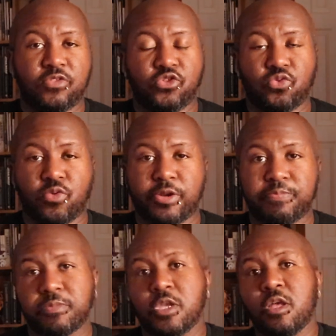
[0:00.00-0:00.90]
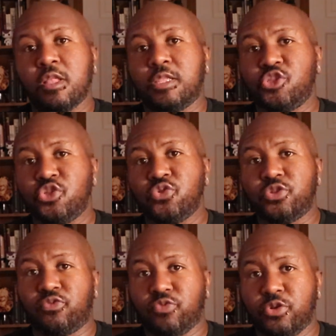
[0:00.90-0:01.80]
the story. Let's use
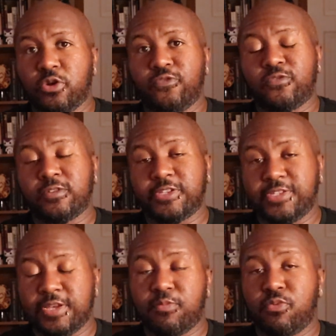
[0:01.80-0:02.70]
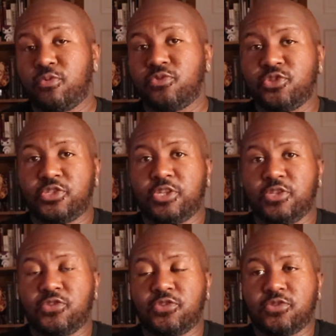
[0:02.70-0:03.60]
Naruto for example,
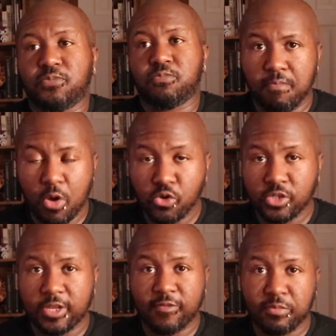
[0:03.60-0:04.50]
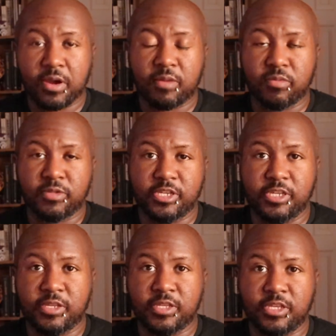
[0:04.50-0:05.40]
since most have
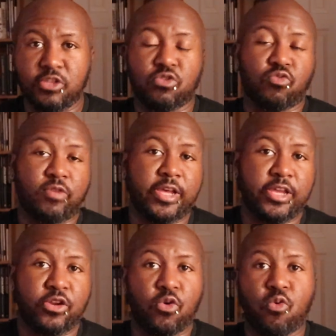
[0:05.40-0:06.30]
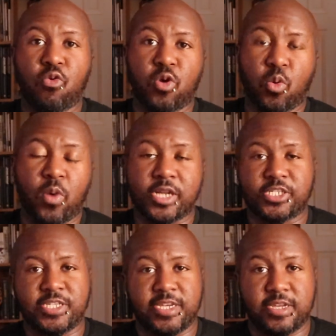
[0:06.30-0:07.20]
probably either read or
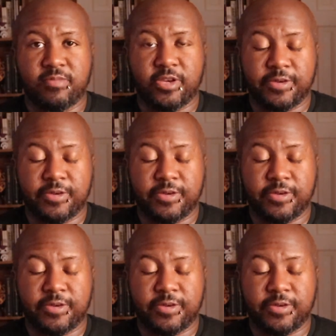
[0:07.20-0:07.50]
watched the anime.